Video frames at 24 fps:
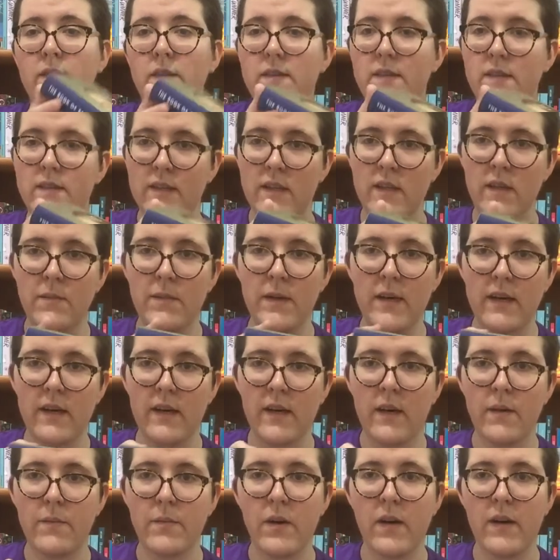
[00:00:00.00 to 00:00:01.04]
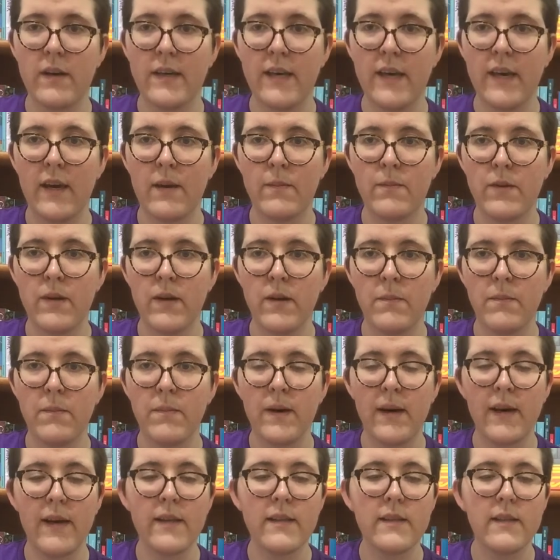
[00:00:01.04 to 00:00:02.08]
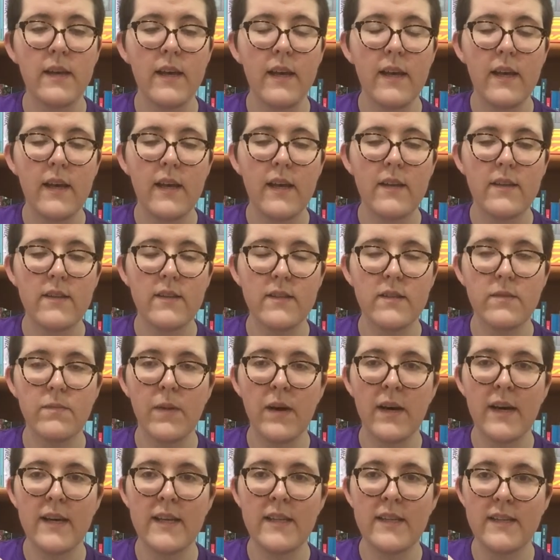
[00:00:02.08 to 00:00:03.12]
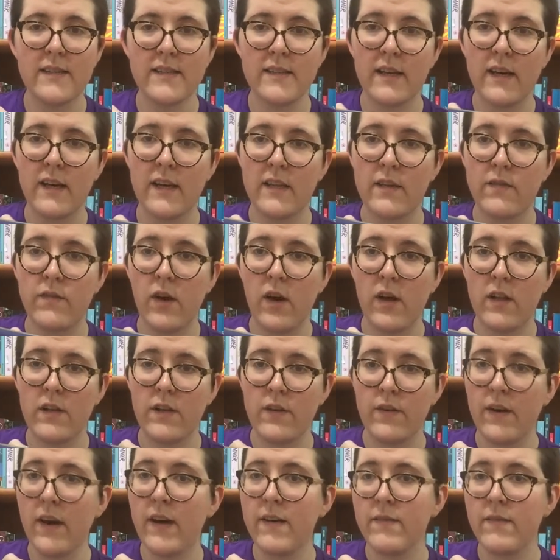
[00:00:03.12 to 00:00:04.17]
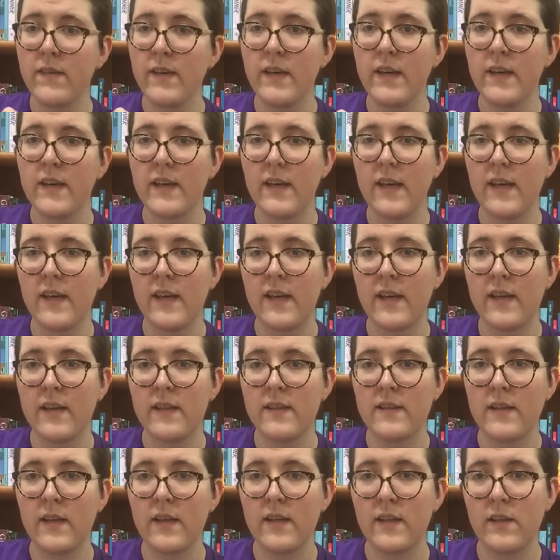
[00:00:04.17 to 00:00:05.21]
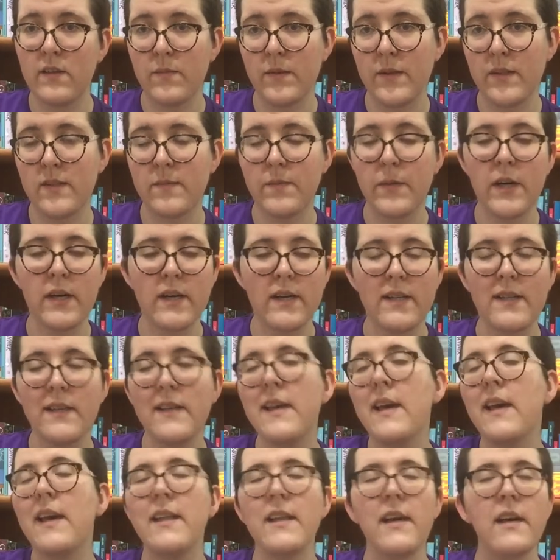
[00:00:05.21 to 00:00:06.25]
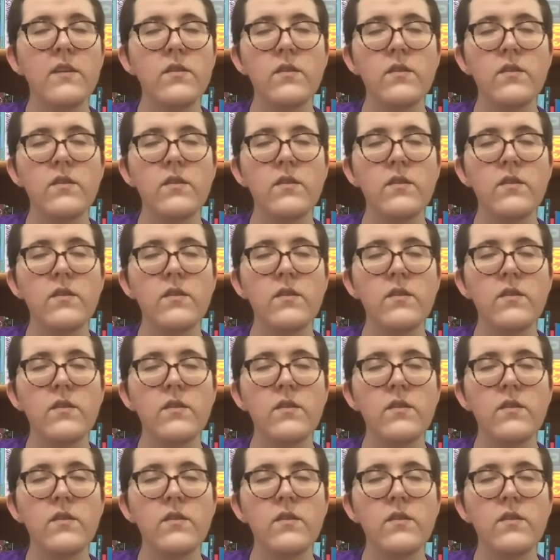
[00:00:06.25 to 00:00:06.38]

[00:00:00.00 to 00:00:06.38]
this is going to pick up on camera, but the spine is kind of holographic and a little bit sparkly, and